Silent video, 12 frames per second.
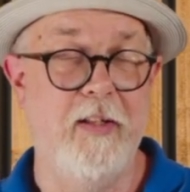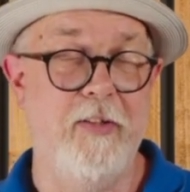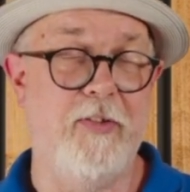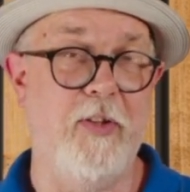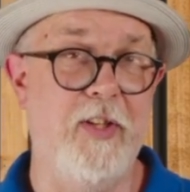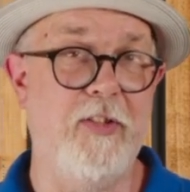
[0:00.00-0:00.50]

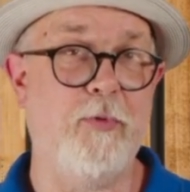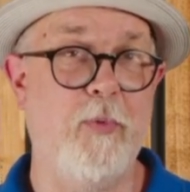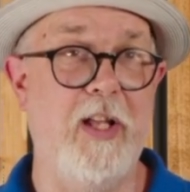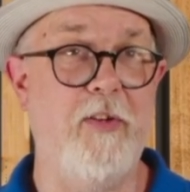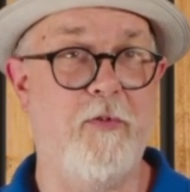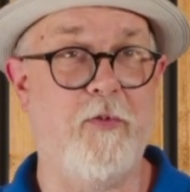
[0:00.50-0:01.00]
So this
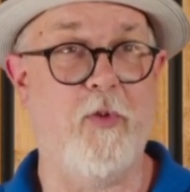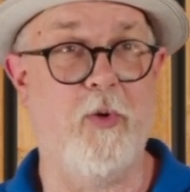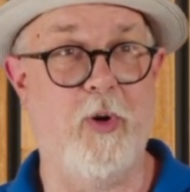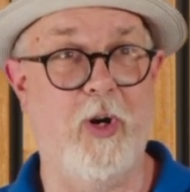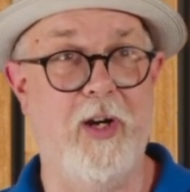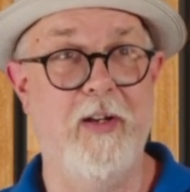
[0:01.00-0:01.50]
went
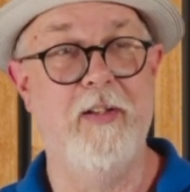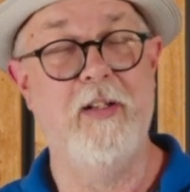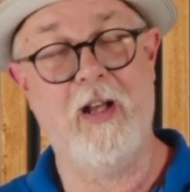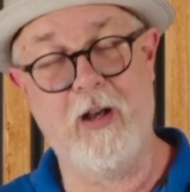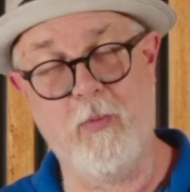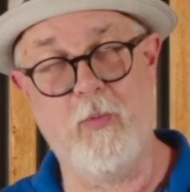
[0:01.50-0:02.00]
for
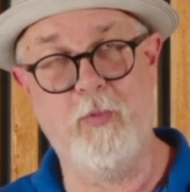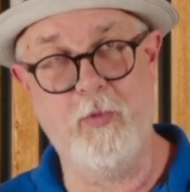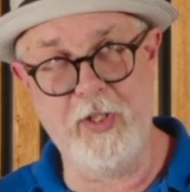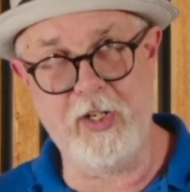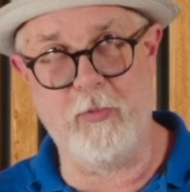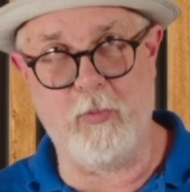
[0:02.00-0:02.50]
a
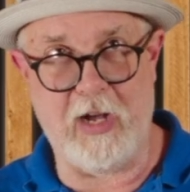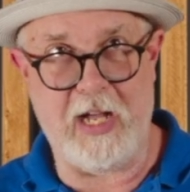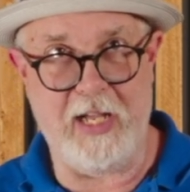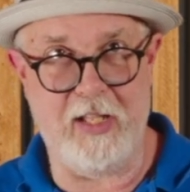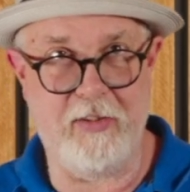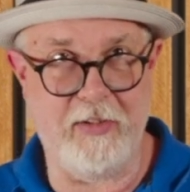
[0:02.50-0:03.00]
little
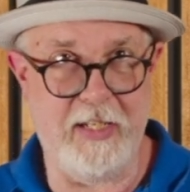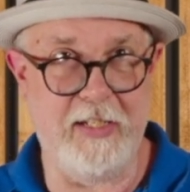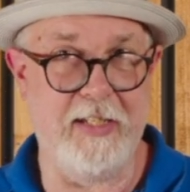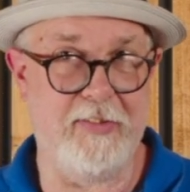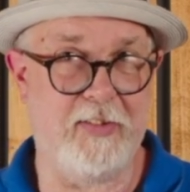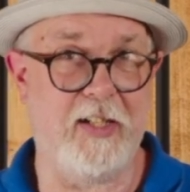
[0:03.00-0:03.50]
while,
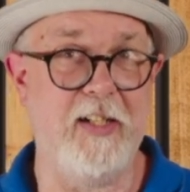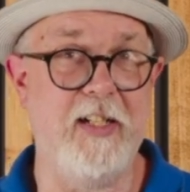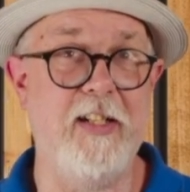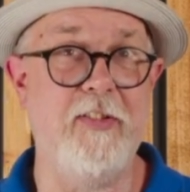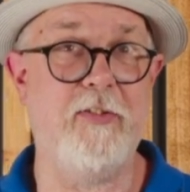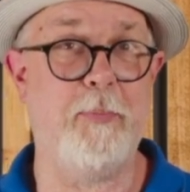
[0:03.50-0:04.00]
and it
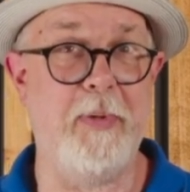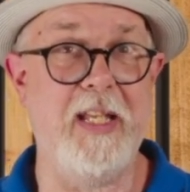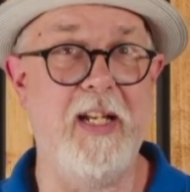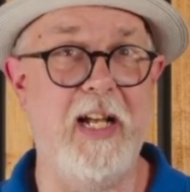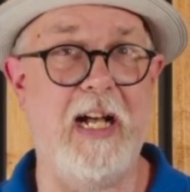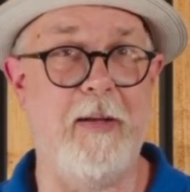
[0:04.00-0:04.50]
started to
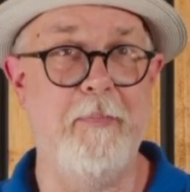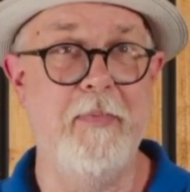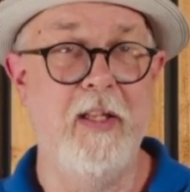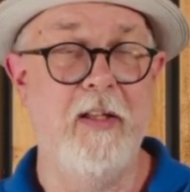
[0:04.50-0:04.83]
speed up.